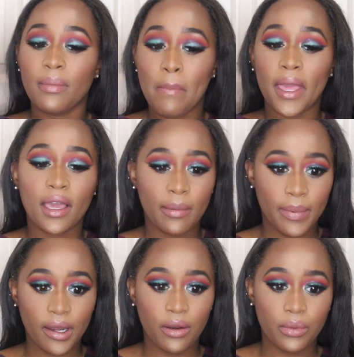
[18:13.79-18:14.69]
makeup
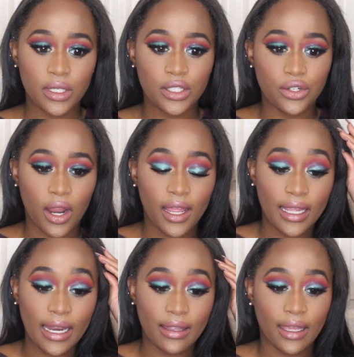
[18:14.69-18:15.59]
better when it's
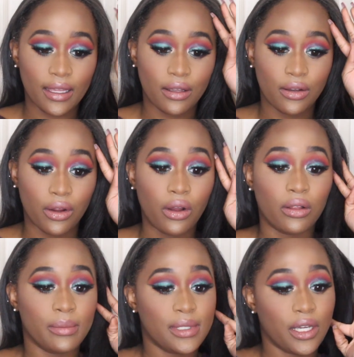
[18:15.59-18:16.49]
drying, and, like,
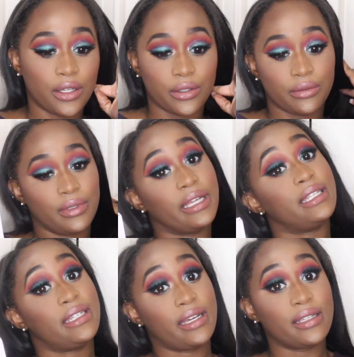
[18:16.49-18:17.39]
girl, let me tell you,
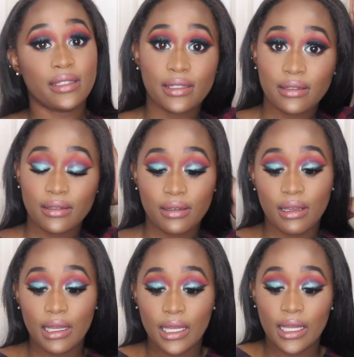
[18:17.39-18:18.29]
it does.
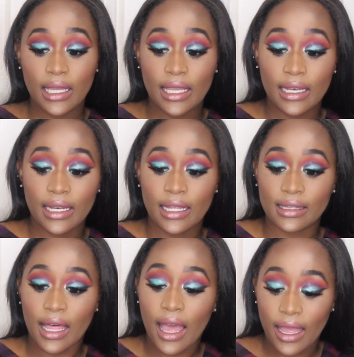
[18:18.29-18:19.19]
He
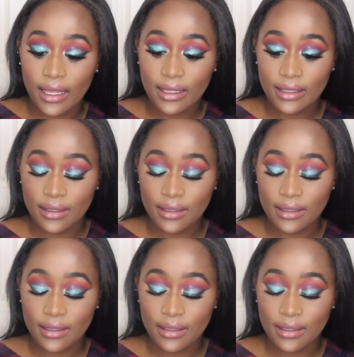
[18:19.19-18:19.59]
didn't lie.